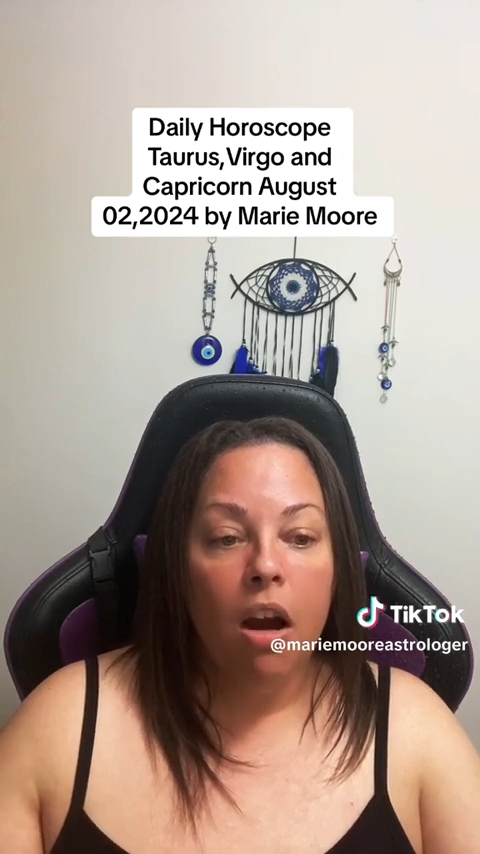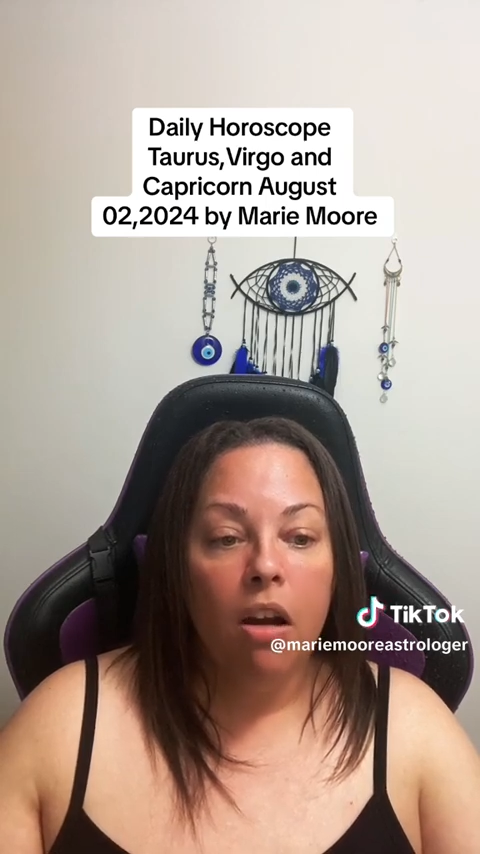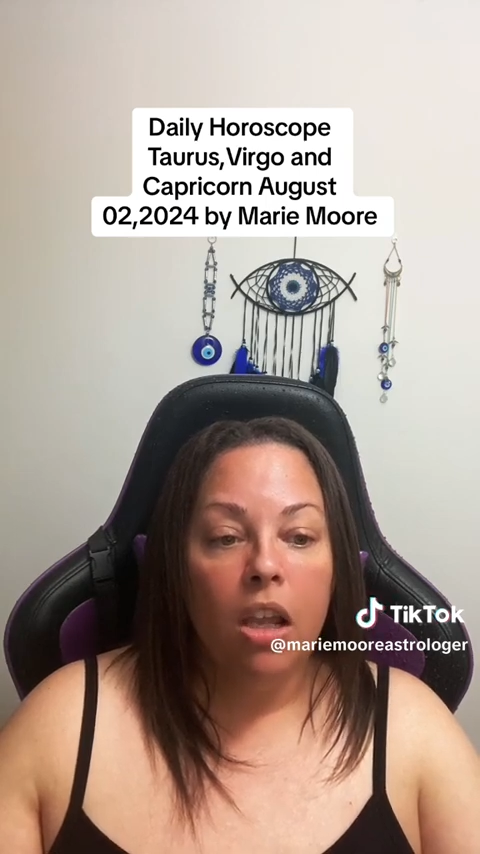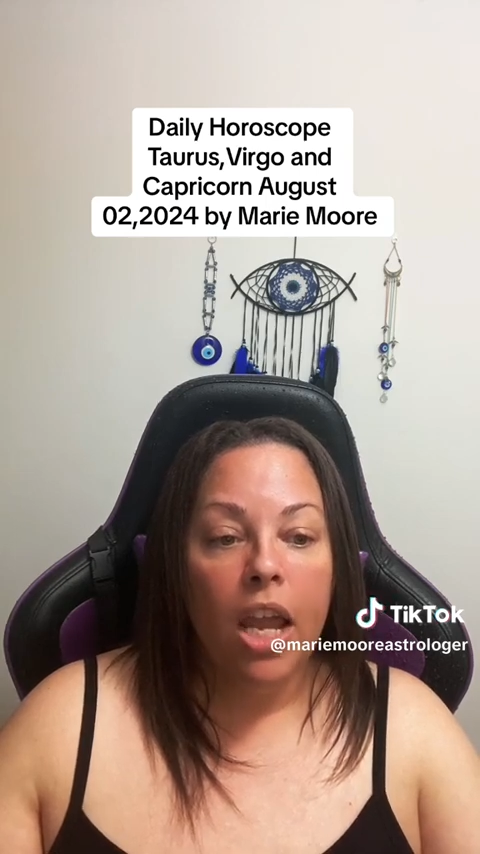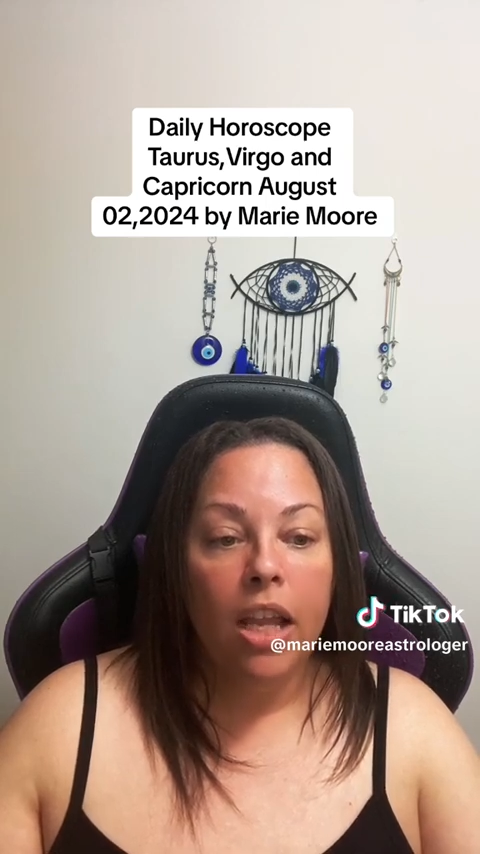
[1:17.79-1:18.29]

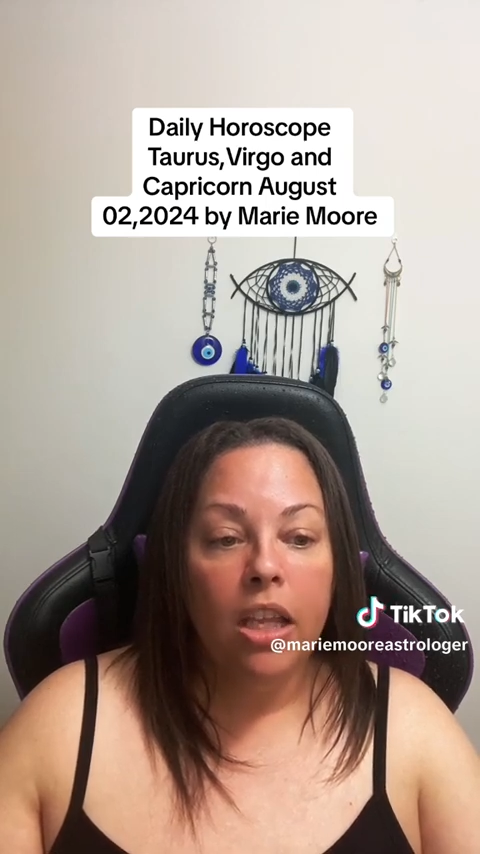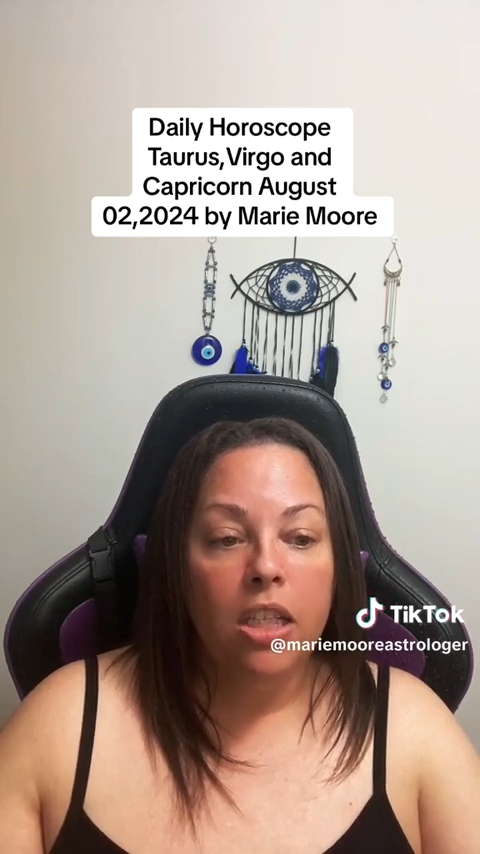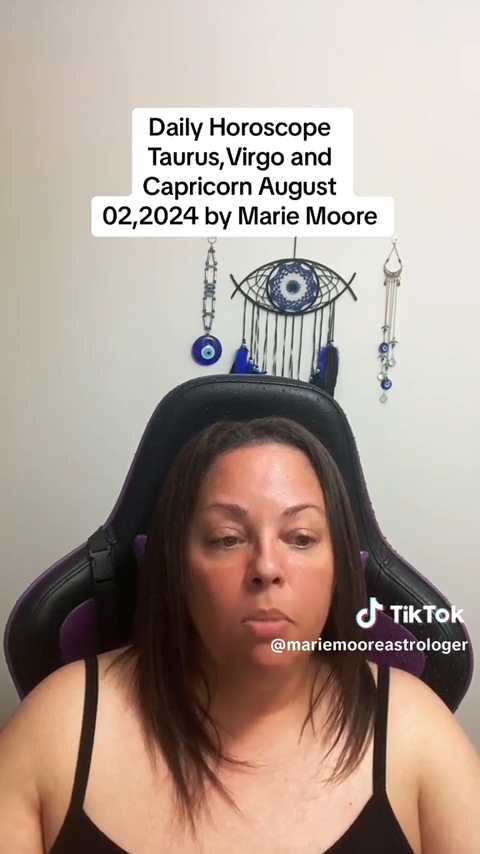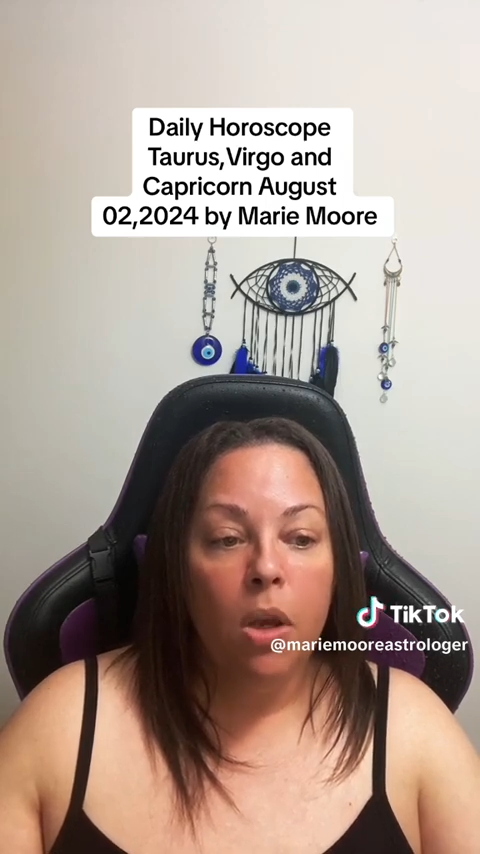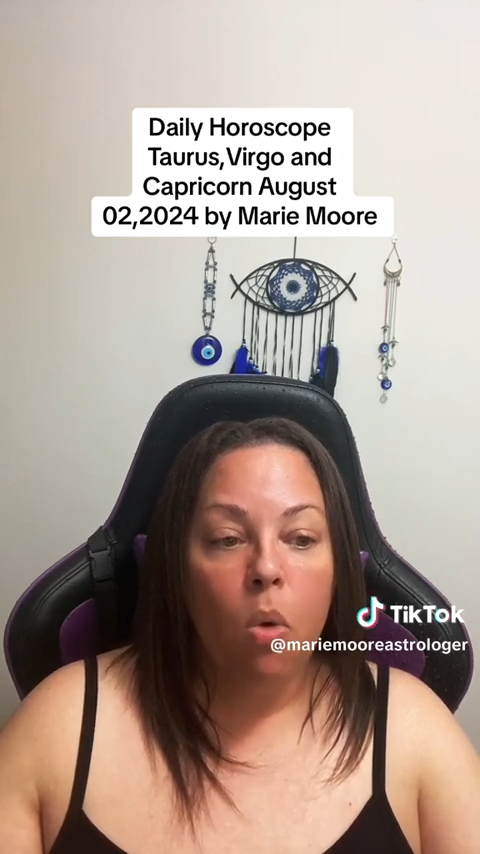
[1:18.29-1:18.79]
are likely
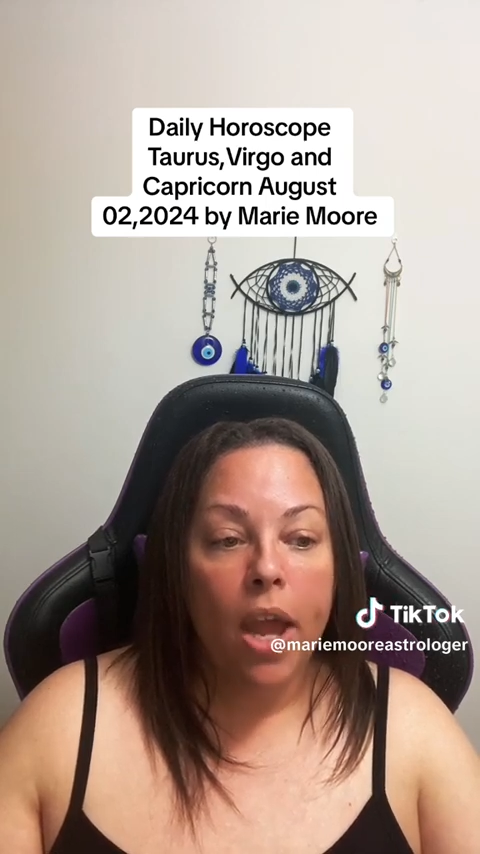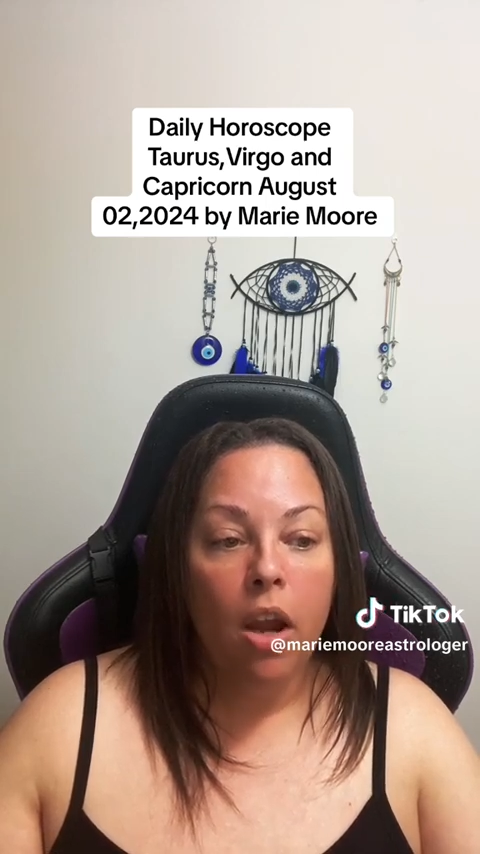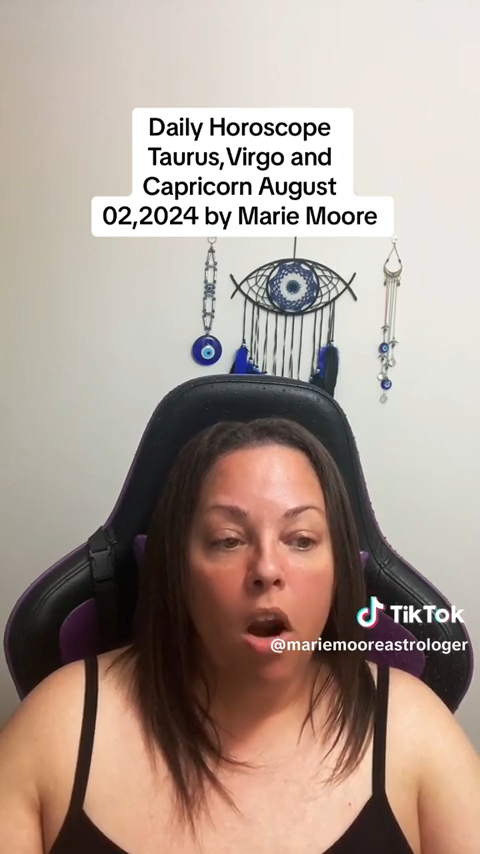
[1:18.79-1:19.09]
to be quite